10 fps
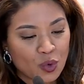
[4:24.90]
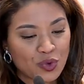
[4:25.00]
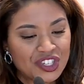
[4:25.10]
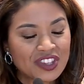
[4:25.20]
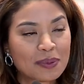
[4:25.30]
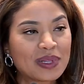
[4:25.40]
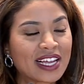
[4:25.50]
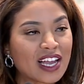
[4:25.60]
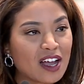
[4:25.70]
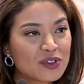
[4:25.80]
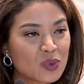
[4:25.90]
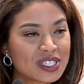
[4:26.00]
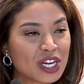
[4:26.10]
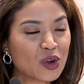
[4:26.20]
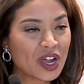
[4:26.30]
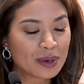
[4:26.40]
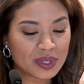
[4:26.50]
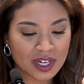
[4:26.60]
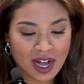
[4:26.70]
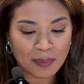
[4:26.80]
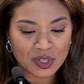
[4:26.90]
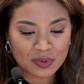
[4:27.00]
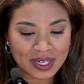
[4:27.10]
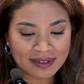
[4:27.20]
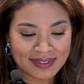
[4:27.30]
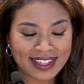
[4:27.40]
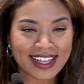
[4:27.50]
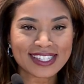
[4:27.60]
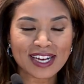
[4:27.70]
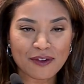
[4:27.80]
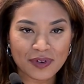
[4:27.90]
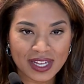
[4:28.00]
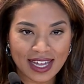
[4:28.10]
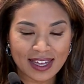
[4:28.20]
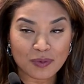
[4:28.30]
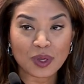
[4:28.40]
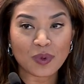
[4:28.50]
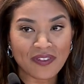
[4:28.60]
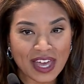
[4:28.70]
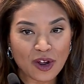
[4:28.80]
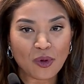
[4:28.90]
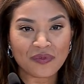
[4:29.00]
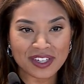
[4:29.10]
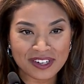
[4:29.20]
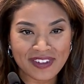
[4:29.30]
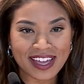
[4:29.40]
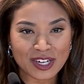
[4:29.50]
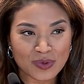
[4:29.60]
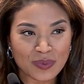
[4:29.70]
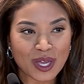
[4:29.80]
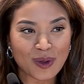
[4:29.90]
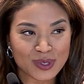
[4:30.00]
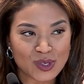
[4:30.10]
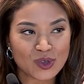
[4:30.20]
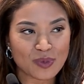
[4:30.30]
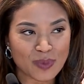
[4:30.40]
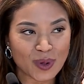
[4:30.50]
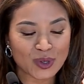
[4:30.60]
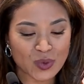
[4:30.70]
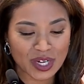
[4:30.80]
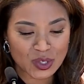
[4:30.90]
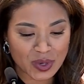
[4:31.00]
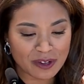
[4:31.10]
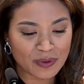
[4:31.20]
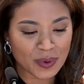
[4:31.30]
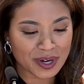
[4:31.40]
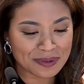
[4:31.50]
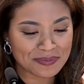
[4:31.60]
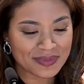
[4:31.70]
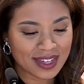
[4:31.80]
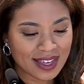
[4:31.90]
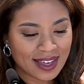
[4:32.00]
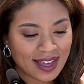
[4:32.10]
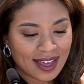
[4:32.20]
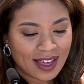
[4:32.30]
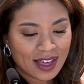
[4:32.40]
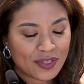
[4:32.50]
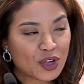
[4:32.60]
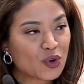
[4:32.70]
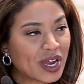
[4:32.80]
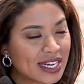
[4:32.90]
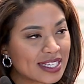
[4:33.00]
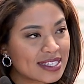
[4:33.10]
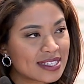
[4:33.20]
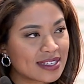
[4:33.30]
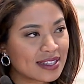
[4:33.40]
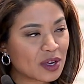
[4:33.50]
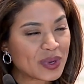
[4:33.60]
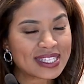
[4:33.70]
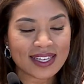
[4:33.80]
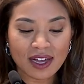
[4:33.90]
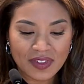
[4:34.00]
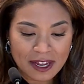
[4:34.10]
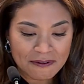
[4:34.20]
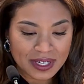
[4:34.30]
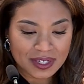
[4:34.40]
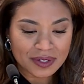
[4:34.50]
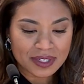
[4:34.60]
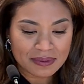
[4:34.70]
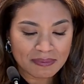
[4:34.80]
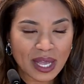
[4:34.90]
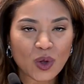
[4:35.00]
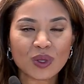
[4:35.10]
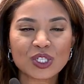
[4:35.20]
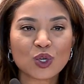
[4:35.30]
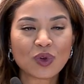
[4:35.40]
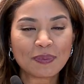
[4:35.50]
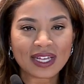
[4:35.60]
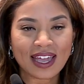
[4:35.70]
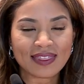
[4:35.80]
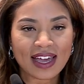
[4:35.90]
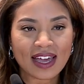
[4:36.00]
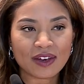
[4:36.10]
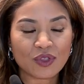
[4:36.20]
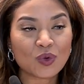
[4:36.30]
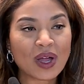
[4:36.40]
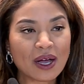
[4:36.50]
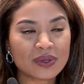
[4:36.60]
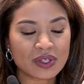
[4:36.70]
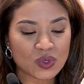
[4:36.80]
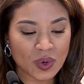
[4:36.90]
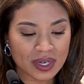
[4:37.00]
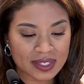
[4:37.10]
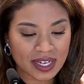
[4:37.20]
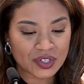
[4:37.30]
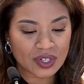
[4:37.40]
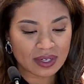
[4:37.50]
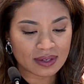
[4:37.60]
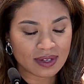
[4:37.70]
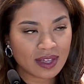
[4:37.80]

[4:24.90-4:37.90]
Reaching the playoffs was an incredible accomplishment, and let's not forget, we want that home field advantage when we host the Super Bowl in 2024. The greatness that we see on that field, my goal is to replicate that throughout this organization.